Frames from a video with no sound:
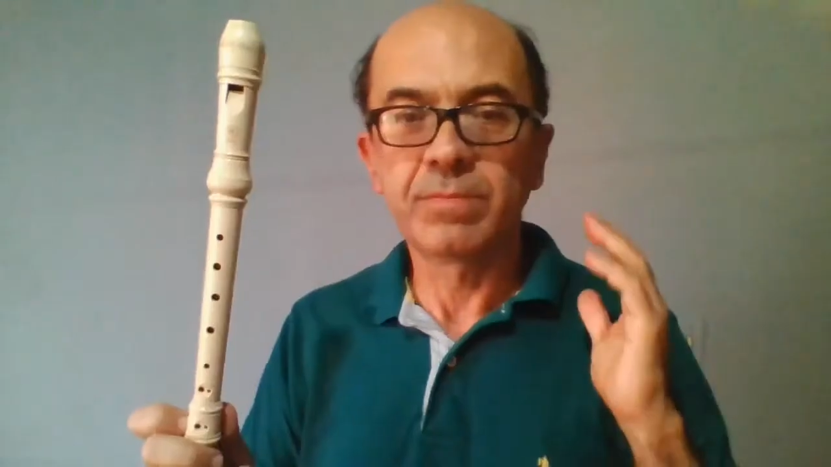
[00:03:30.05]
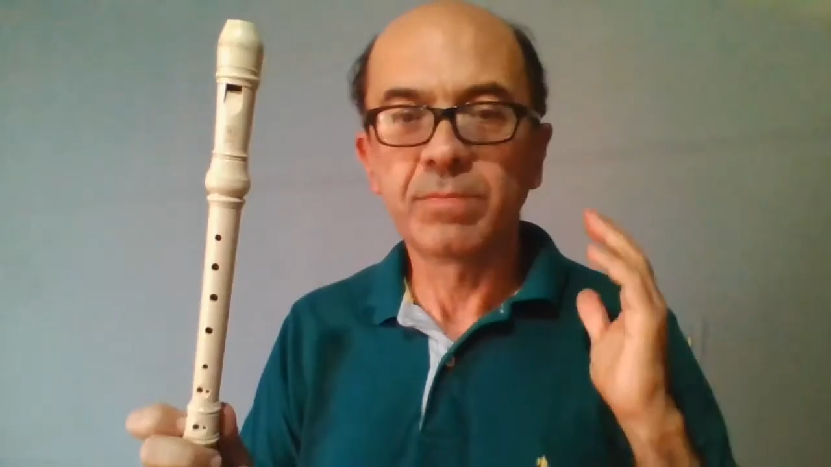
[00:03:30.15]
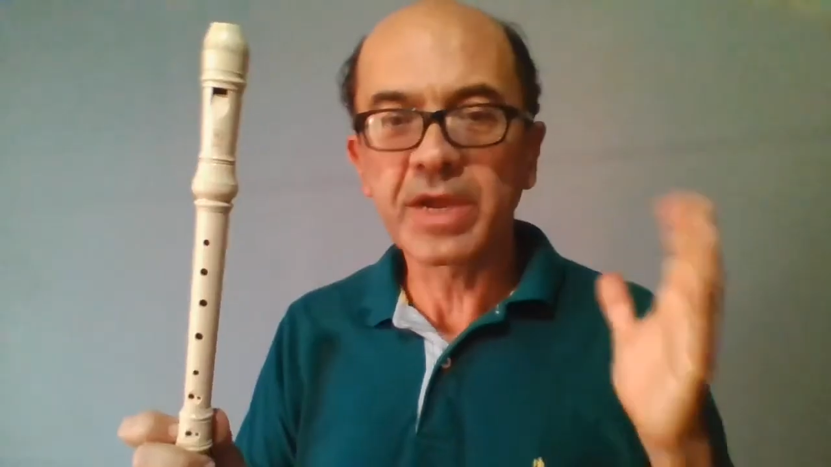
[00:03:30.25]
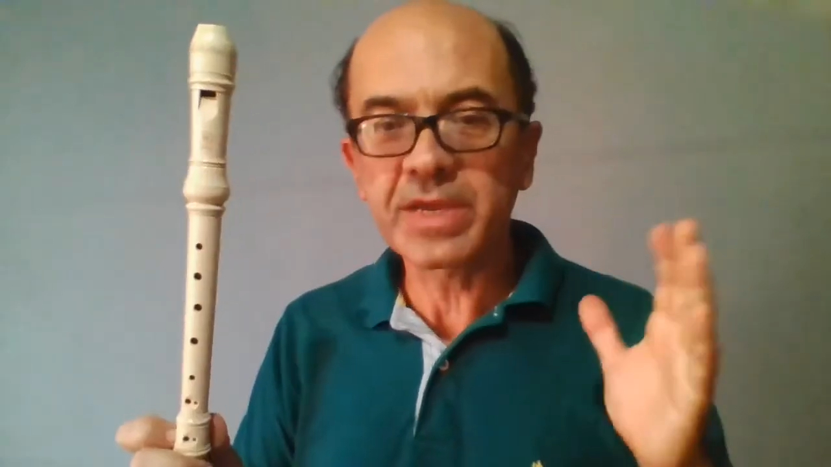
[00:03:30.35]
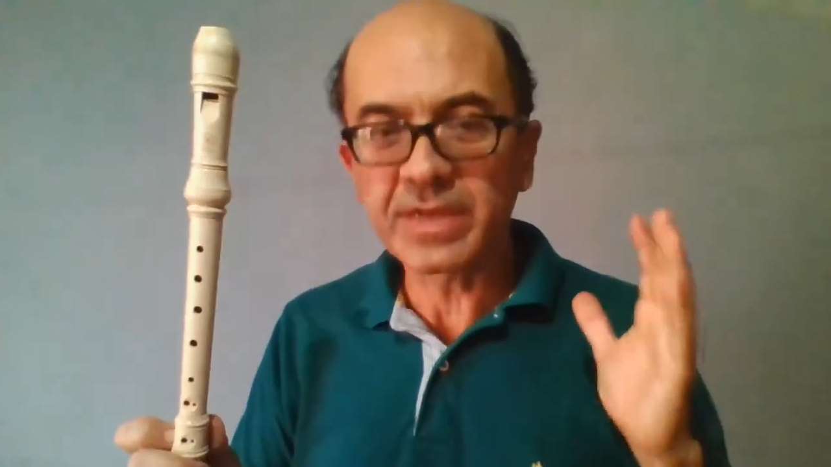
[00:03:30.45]

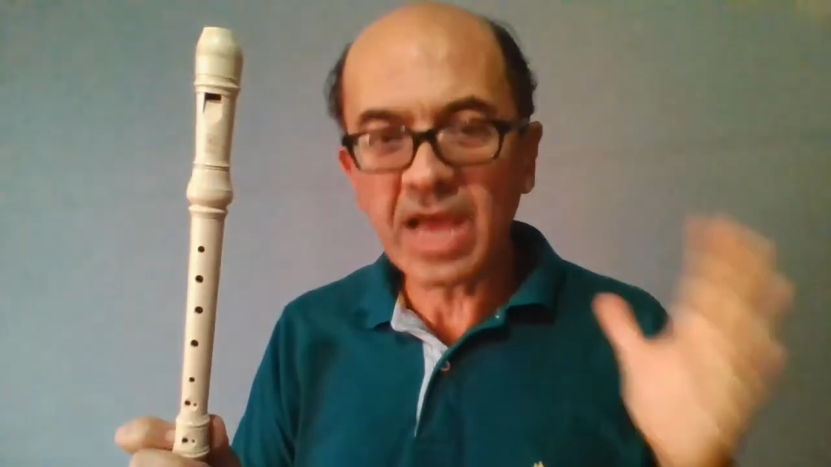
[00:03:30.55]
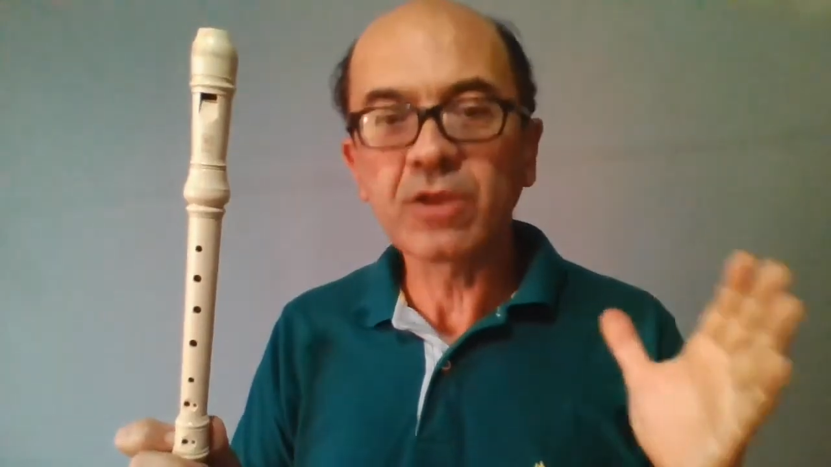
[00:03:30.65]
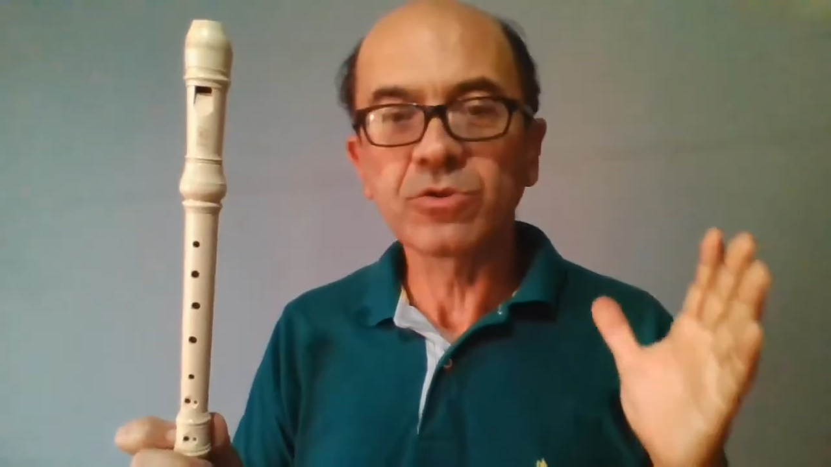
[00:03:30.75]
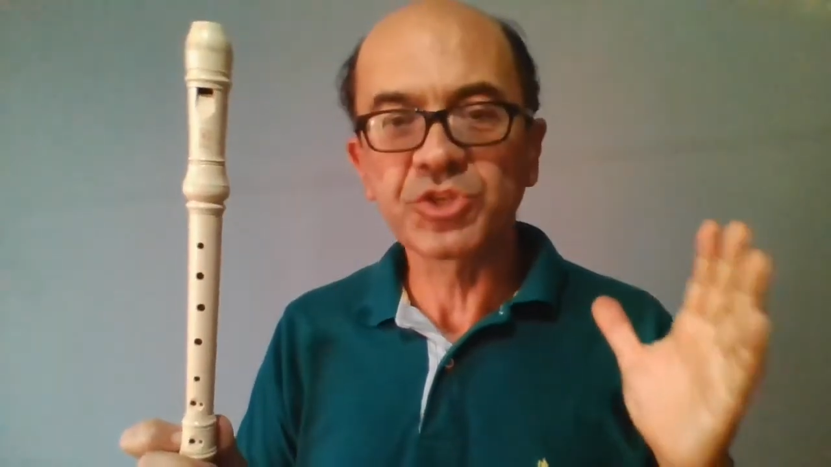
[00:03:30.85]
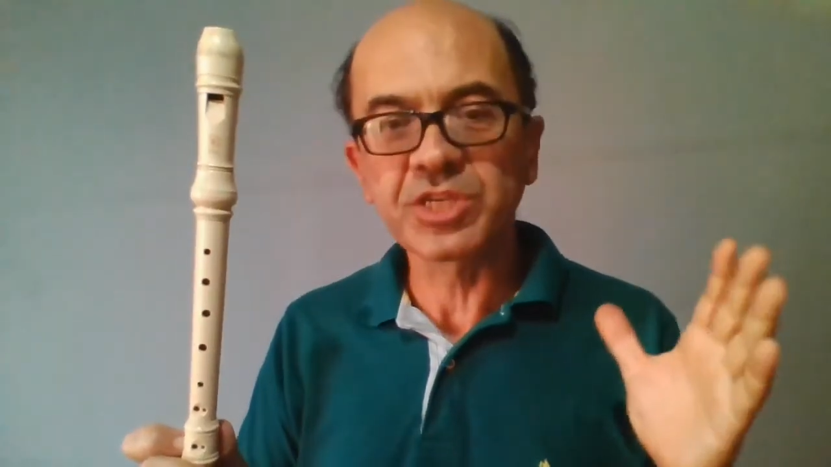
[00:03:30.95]
By
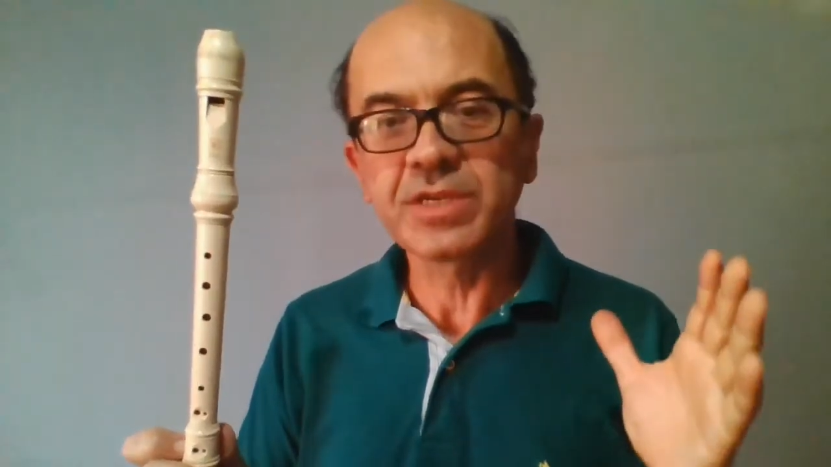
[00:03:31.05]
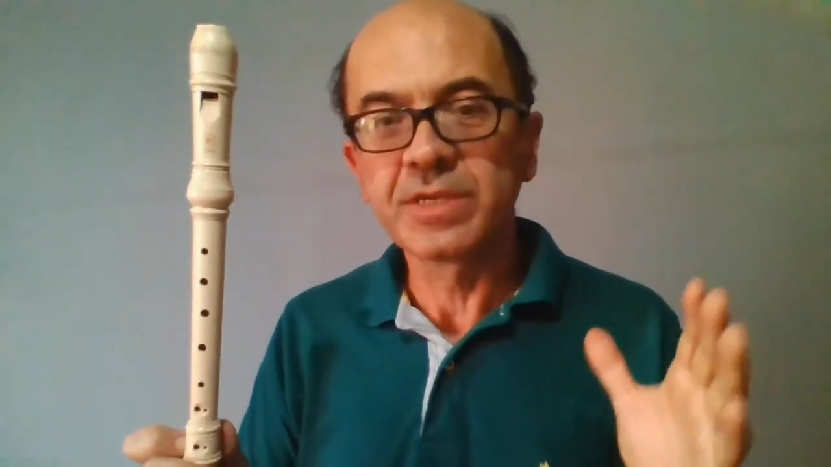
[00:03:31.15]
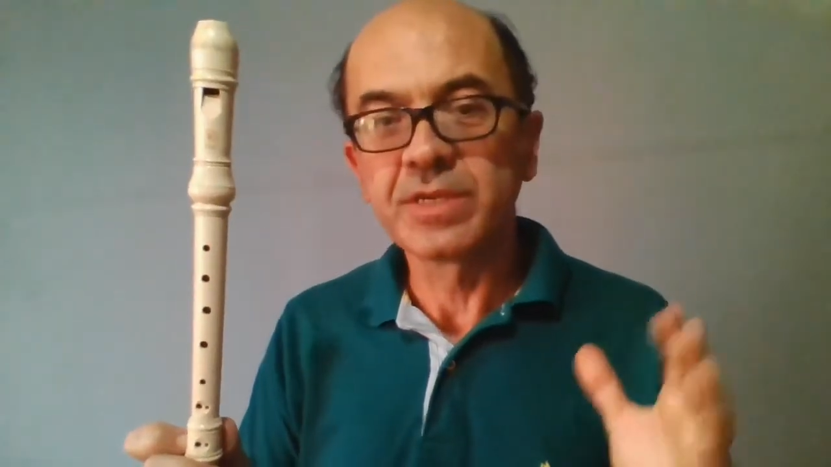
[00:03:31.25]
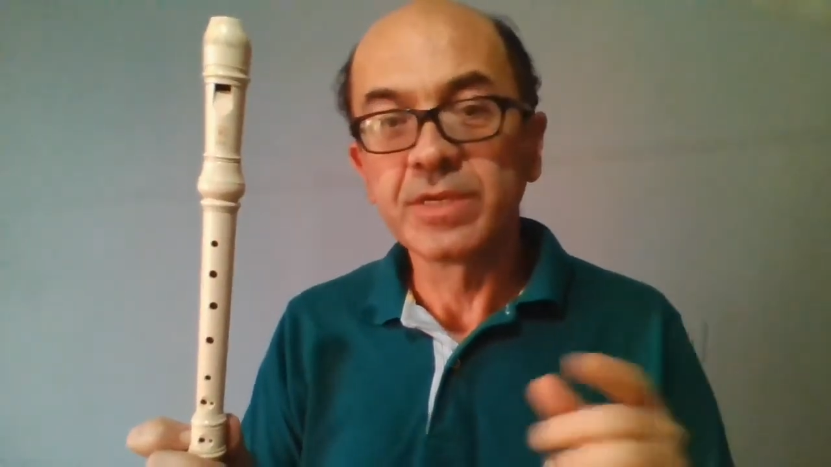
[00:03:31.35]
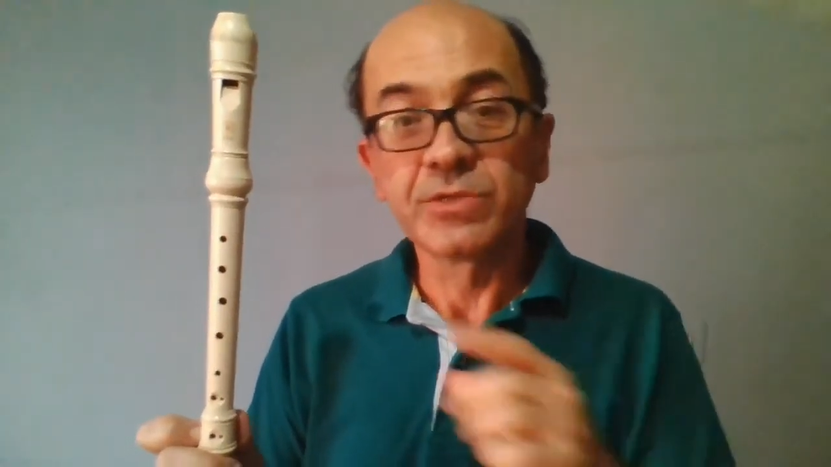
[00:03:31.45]
analogy,
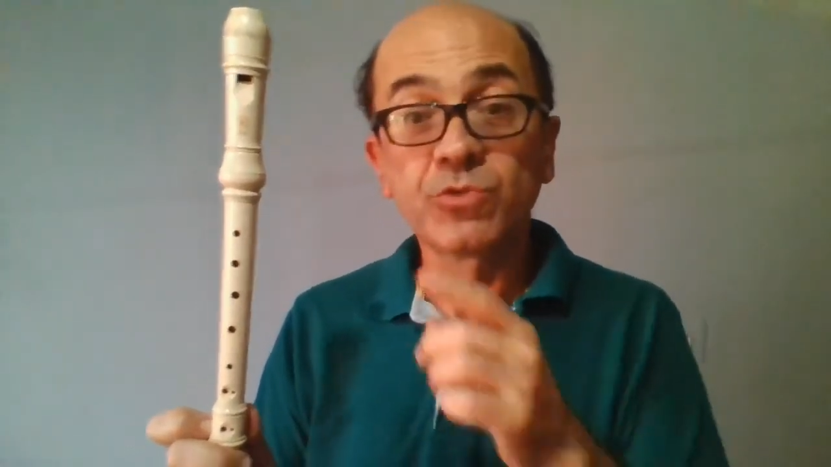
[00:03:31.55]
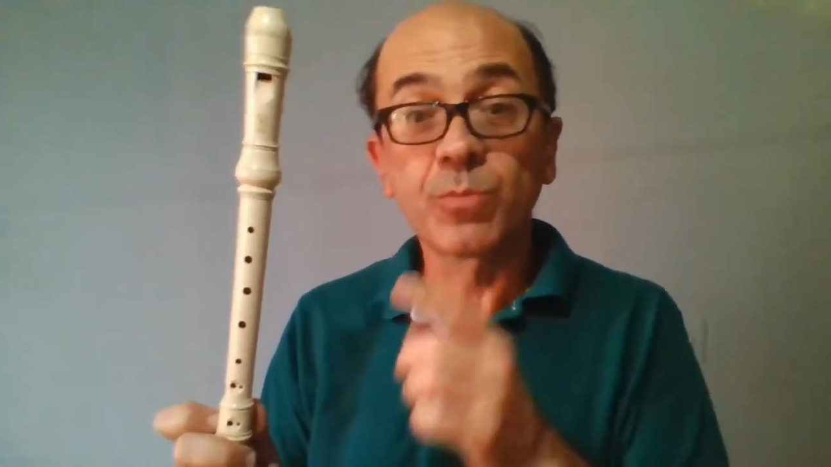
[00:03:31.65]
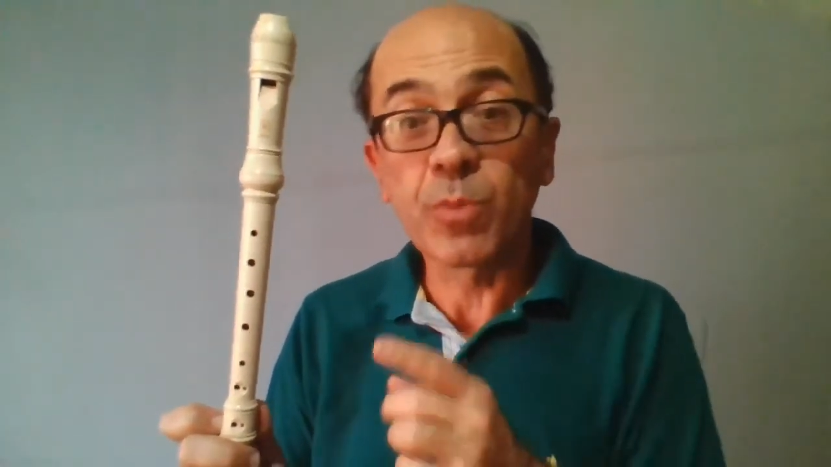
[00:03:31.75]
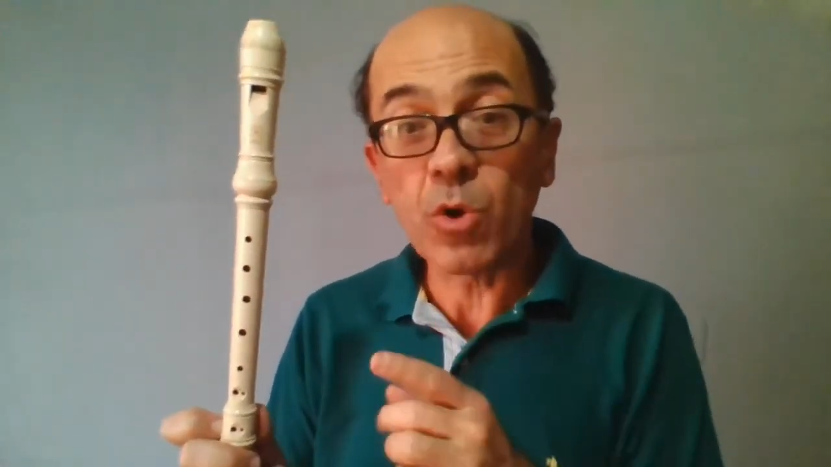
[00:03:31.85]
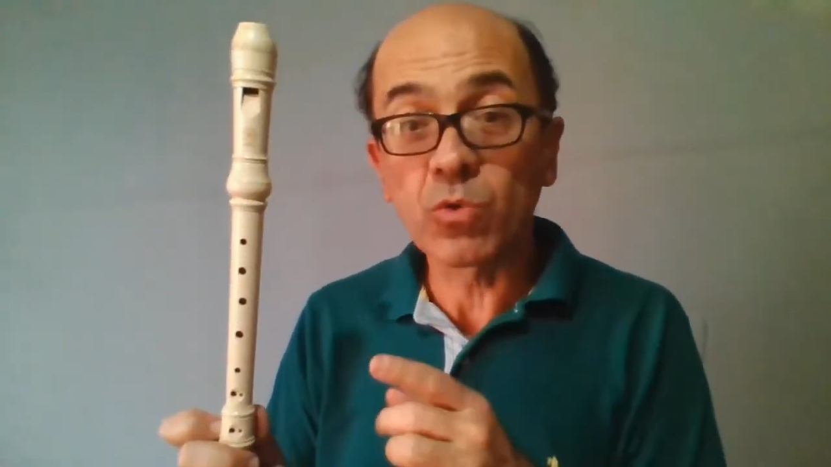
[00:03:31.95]

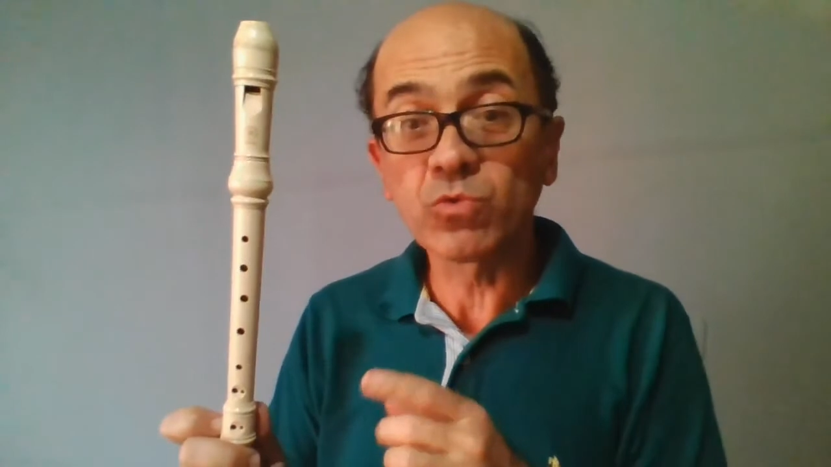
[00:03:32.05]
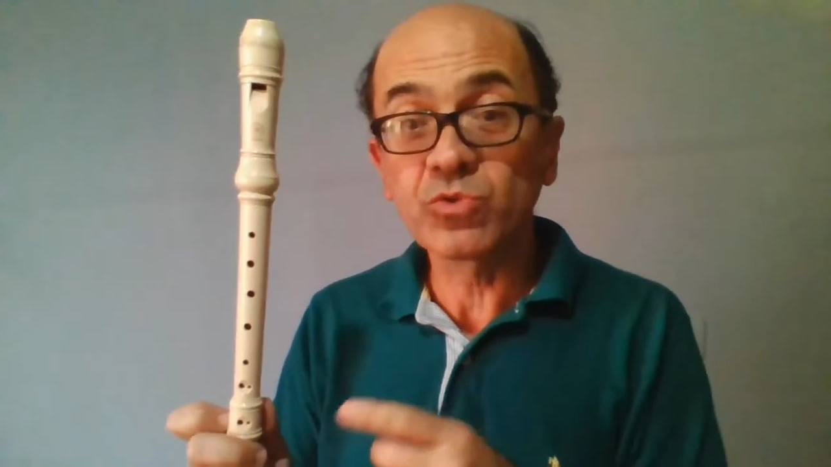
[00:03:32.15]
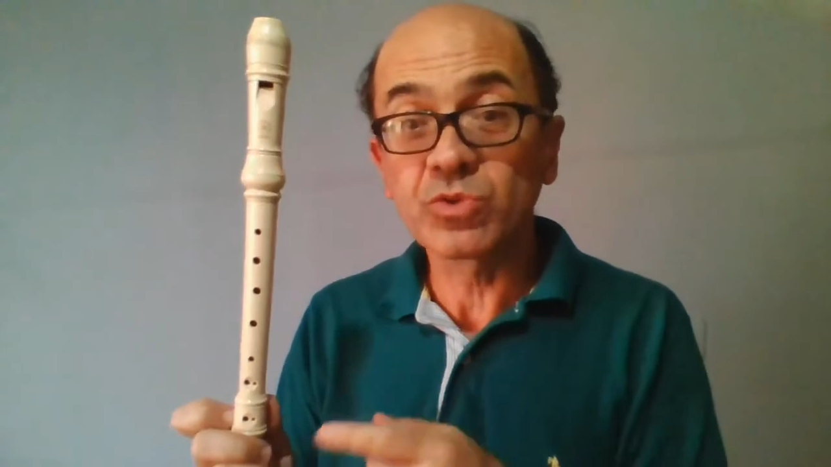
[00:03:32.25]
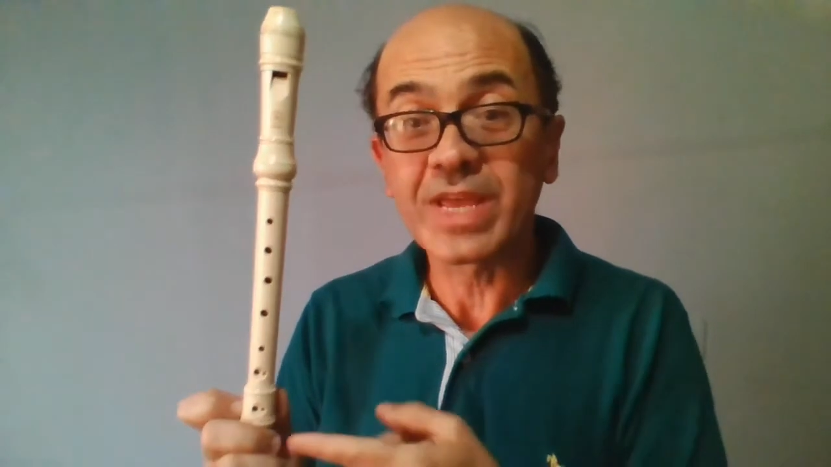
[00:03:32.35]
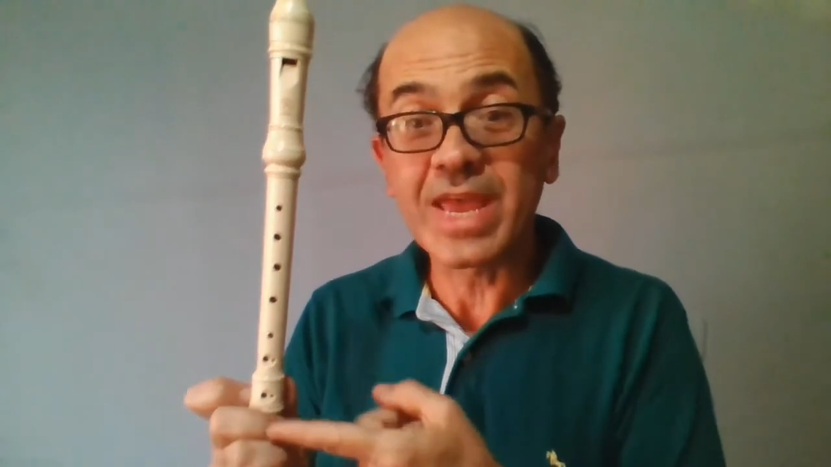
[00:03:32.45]
suppose